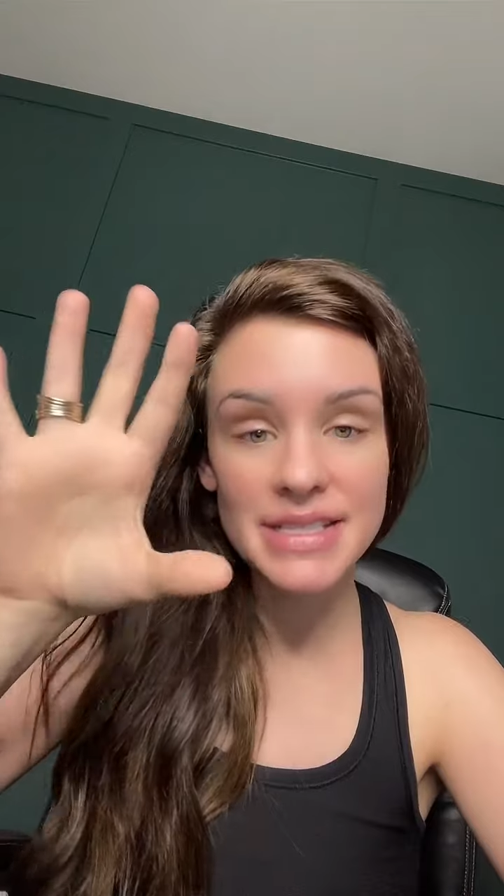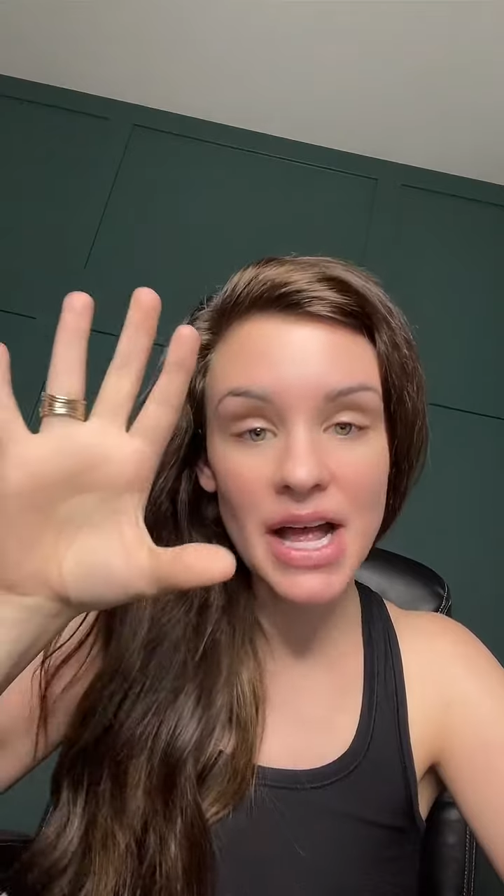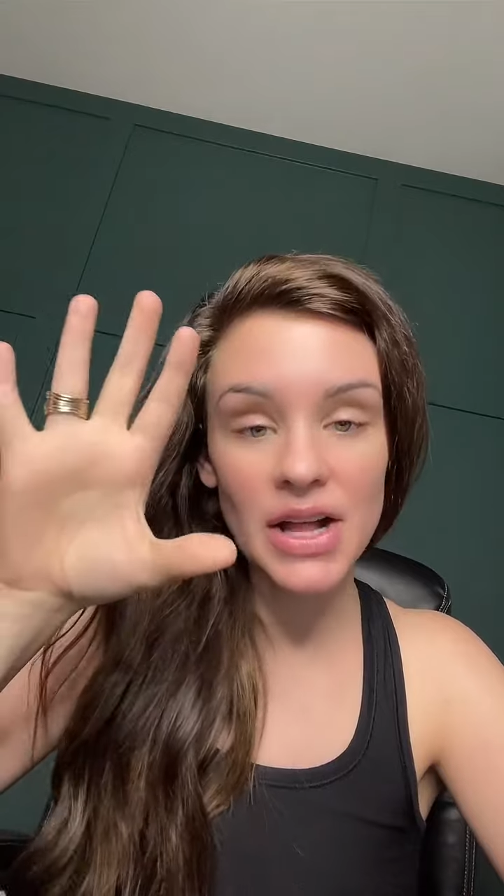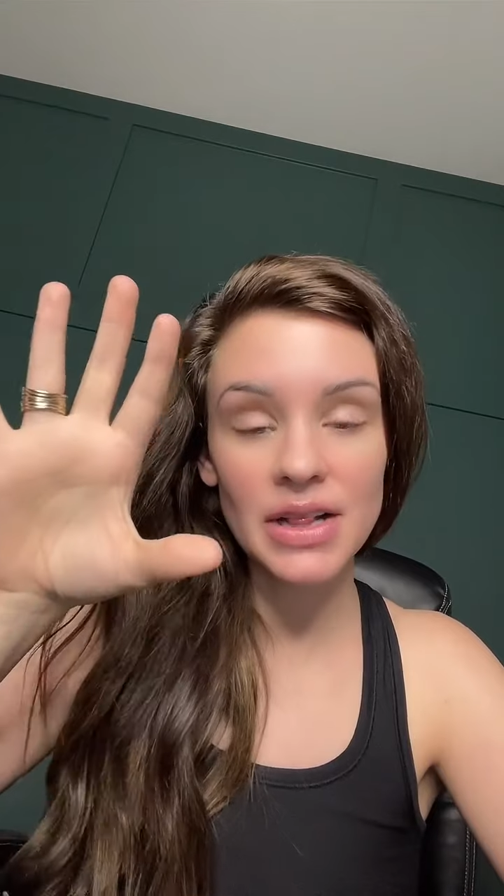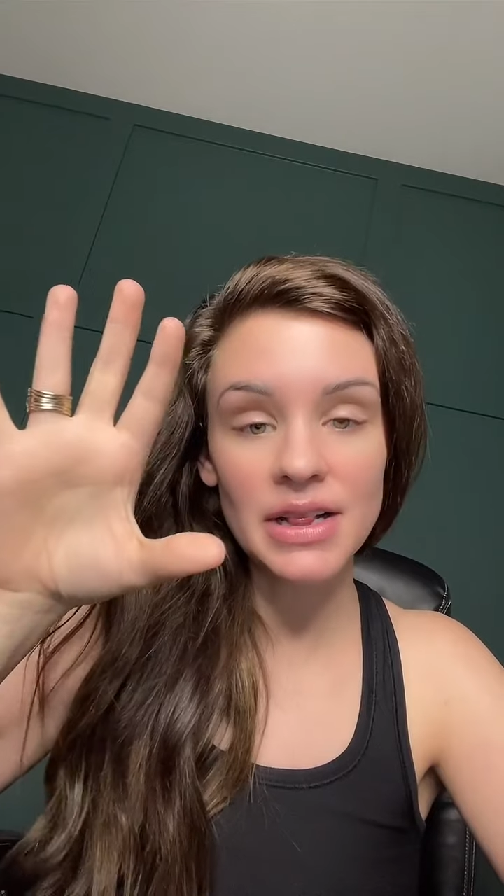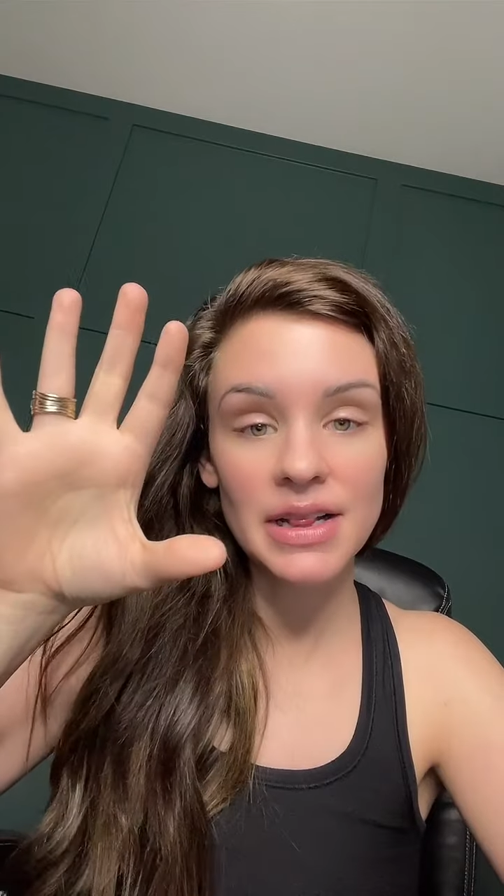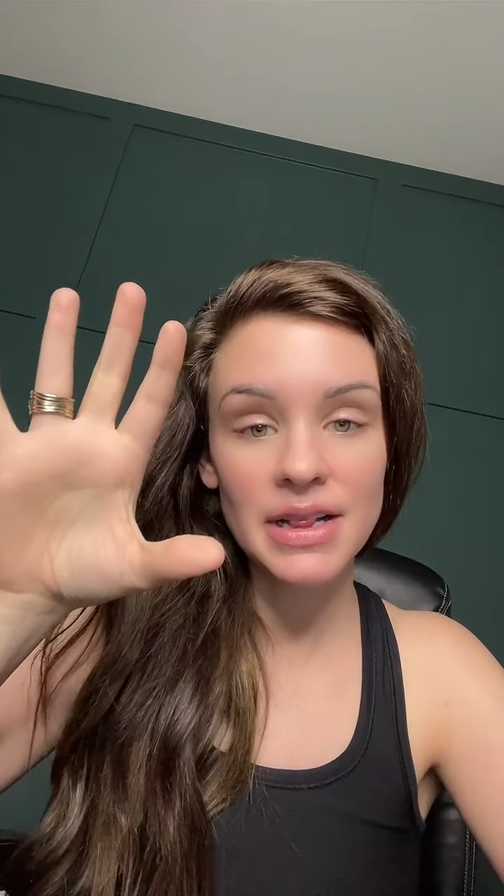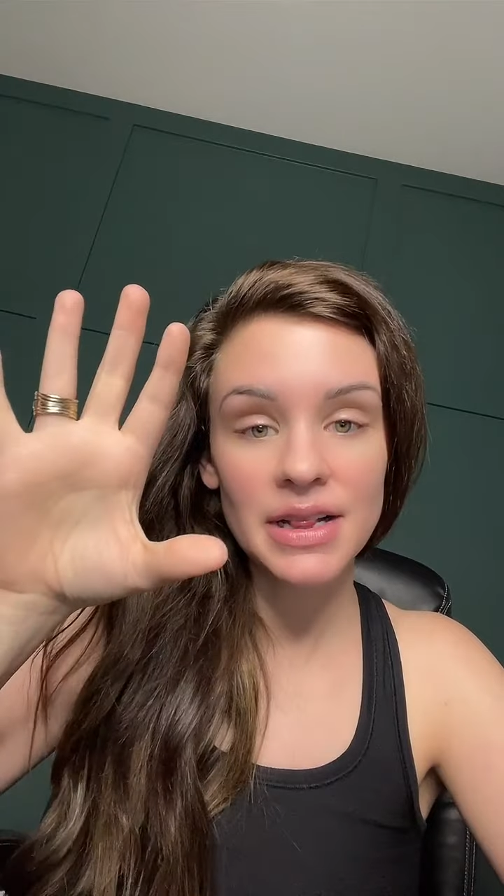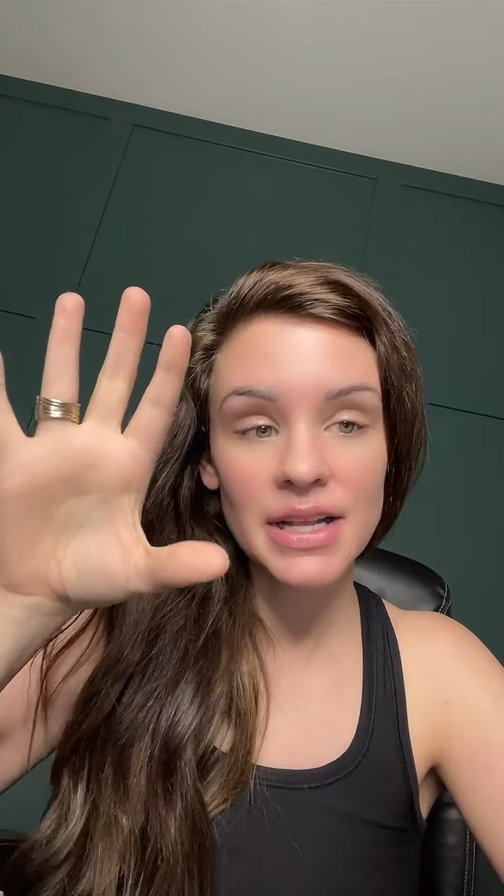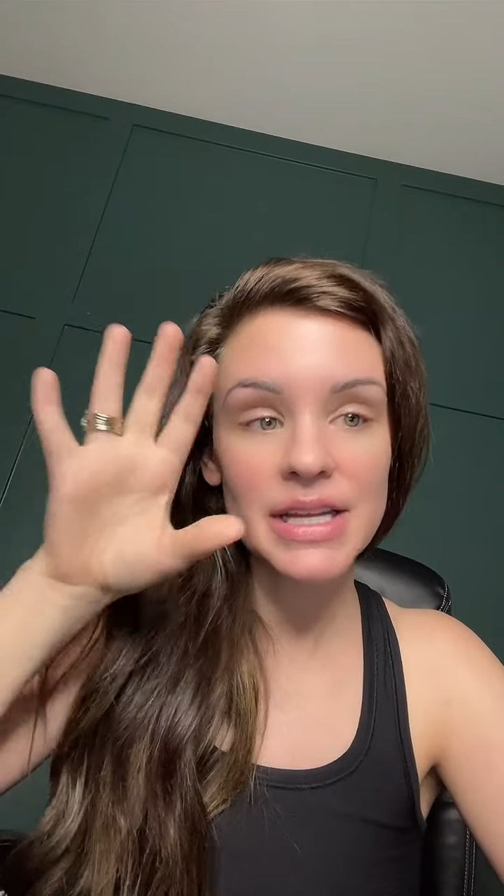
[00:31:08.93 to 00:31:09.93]
sell
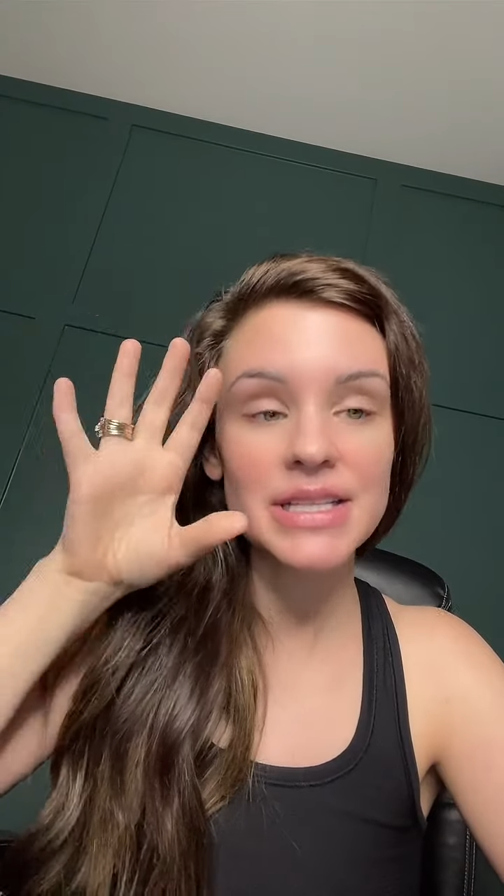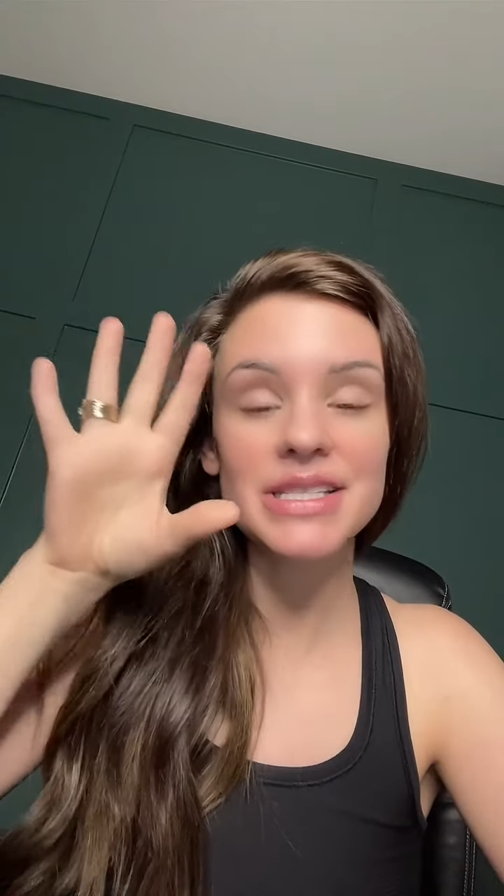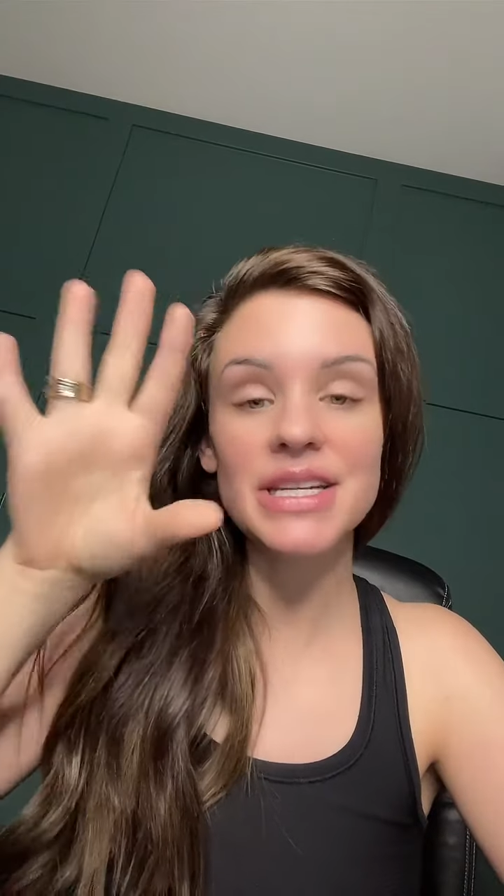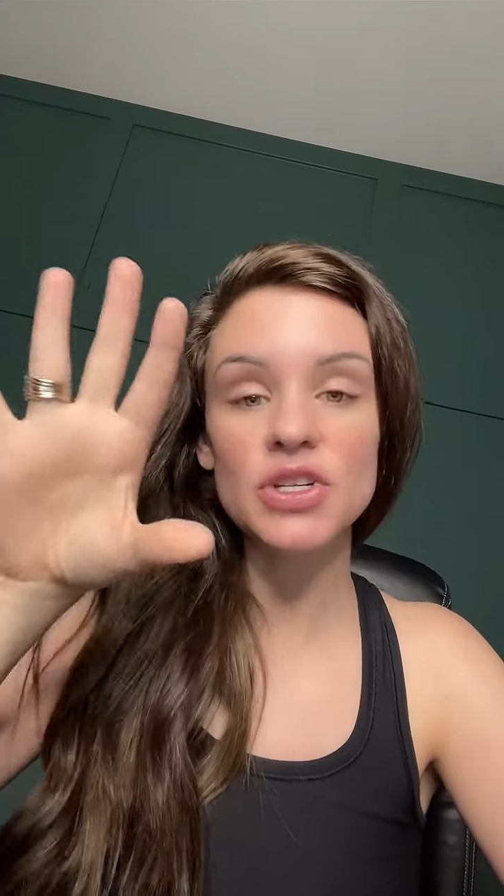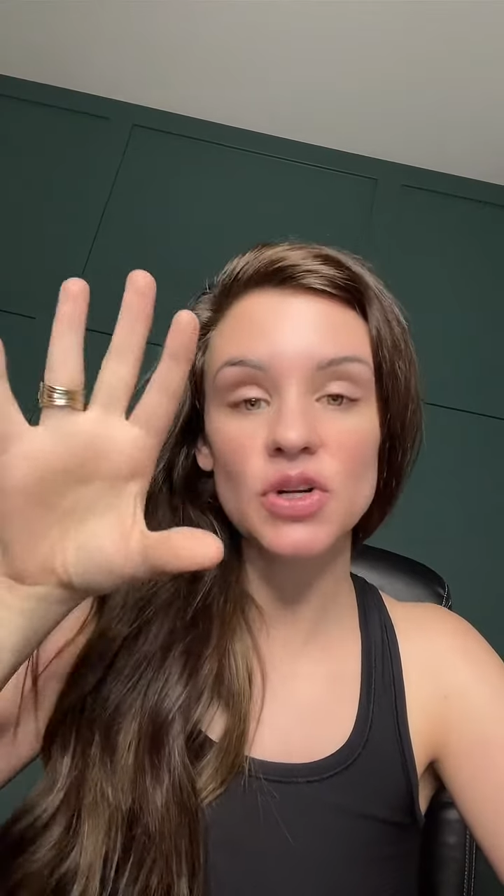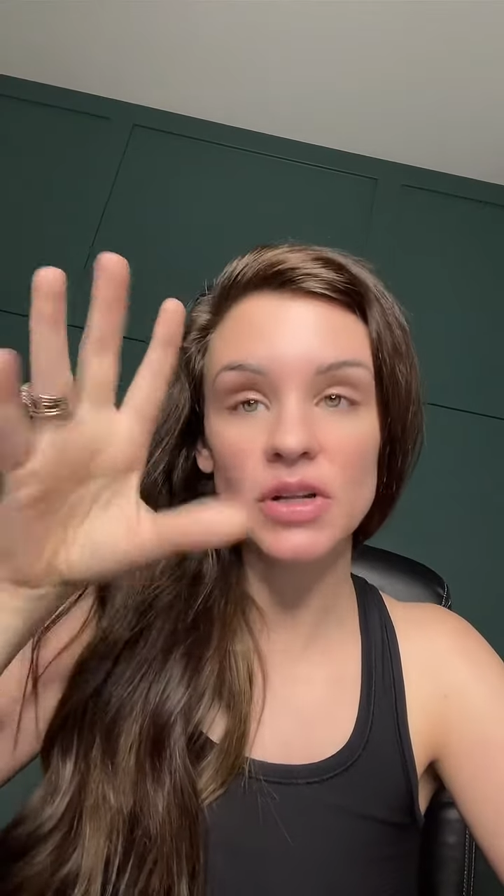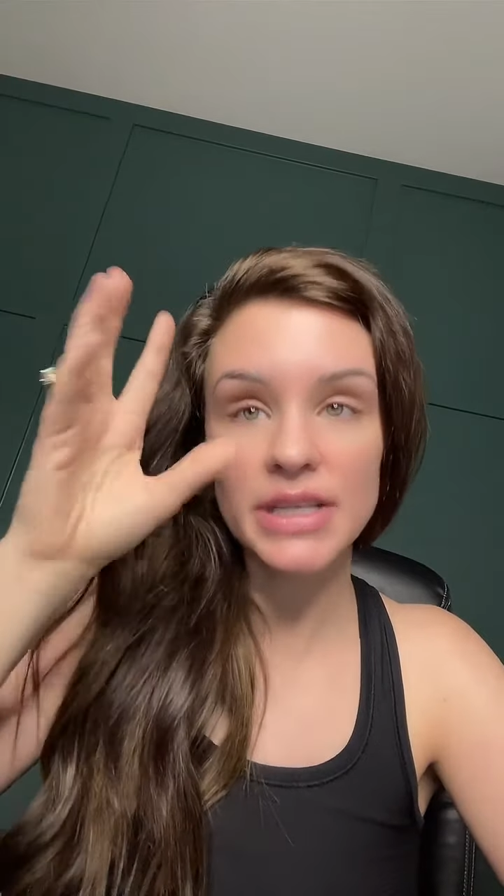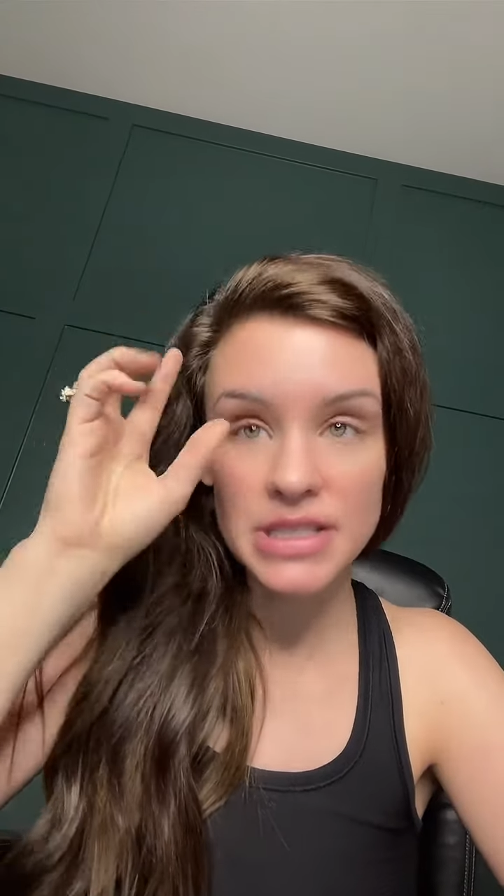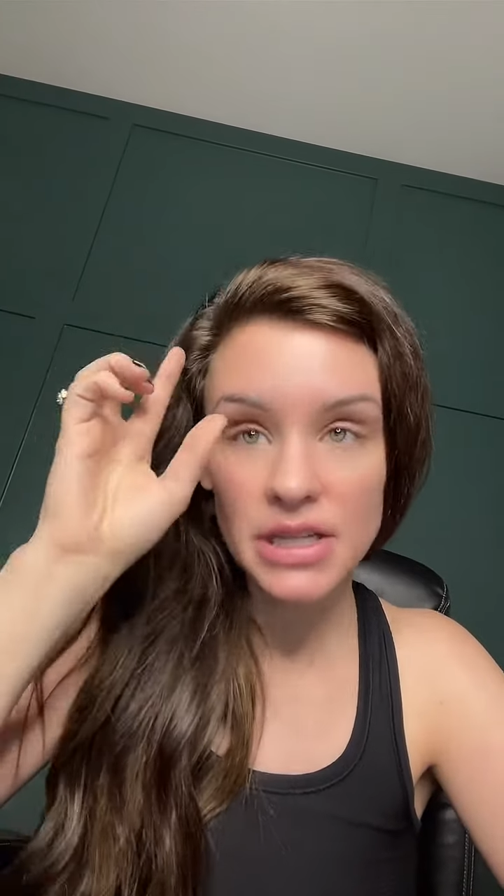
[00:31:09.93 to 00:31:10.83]
is digital.